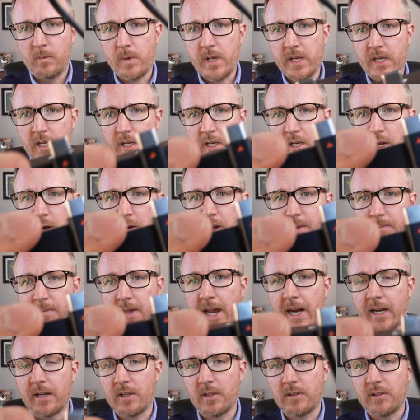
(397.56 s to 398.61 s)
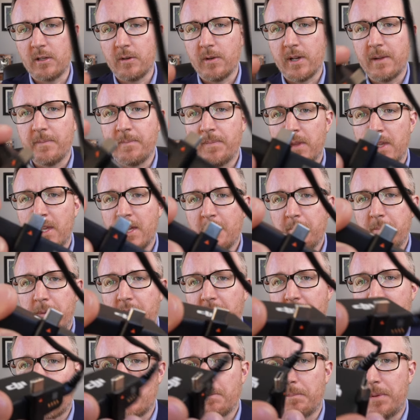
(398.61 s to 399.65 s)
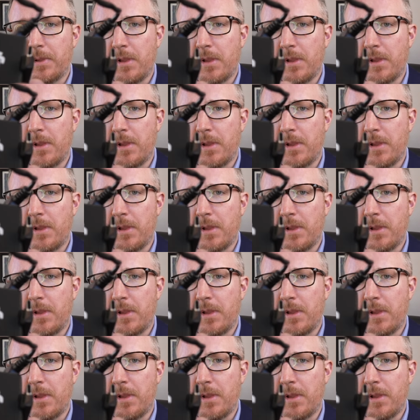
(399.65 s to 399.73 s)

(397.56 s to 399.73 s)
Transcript: We can go, I'm not gonna do it, but I can